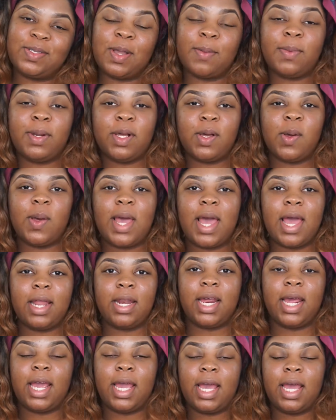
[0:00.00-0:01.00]
So I'm gonna go
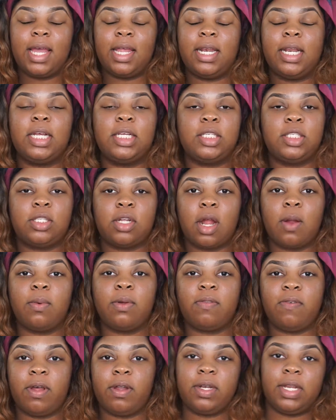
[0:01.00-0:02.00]
ahead and start
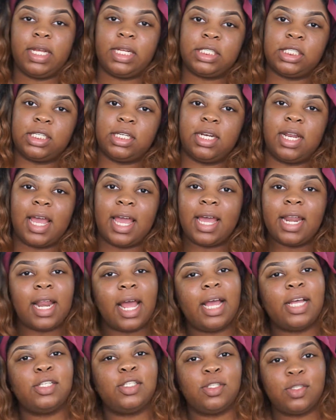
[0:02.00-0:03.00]
with foundation. And
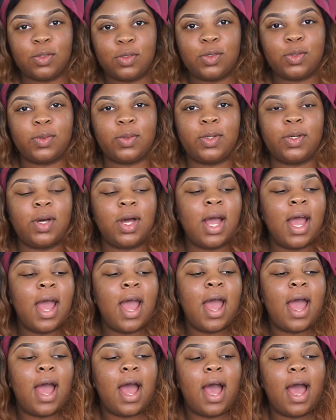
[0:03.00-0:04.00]
as usual,
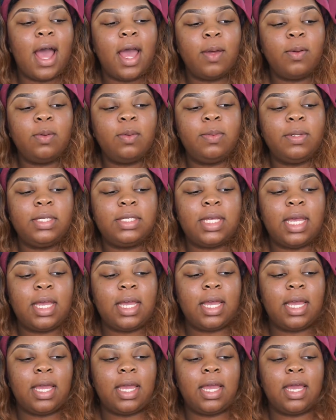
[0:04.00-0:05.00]
I will be
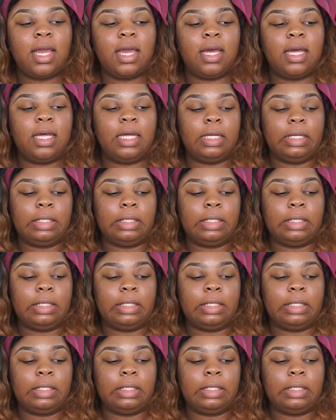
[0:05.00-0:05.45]
taking